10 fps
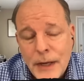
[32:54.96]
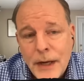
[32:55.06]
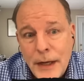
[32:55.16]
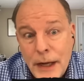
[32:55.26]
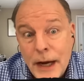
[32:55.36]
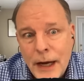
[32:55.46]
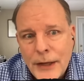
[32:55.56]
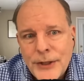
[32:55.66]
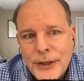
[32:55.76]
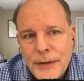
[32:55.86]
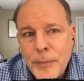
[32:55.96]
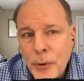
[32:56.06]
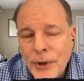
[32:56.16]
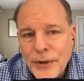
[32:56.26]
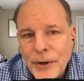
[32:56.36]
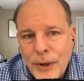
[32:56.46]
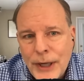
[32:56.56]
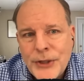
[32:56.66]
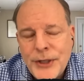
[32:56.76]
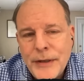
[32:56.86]
Yeah, it's an important
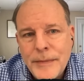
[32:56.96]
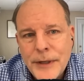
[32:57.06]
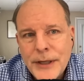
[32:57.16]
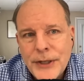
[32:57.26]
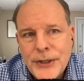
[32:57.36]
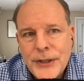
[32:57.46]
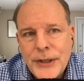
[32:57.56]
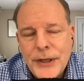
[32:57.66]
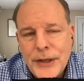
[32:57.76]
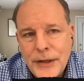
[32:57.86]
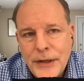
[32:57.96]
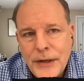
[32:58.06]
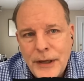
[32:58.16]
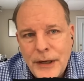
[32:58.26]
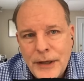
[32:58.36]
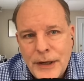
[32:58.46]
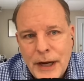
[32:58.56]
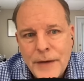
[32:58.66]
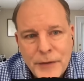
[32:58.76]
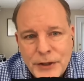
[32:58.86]
question because in the
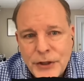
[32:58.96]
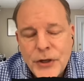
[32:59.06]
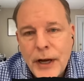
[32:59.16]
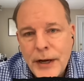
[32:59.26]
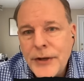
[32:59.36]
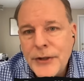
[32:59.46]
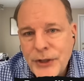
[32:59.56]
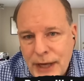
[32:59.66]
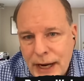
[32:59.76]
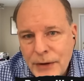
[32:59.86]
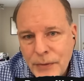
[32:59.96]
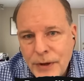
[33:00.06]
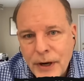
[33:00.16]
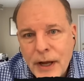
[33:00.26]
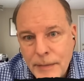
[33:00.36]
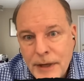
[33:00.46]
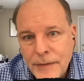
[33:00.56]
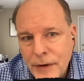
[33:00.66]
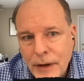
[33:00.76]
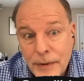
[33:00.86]
effort to try and understand where they're coming
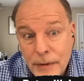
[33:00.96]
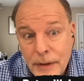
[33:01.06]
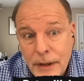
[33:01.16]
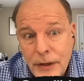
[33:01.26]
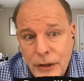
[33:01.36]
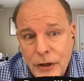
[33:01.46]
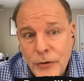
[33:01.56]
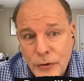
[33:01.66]
from, you, you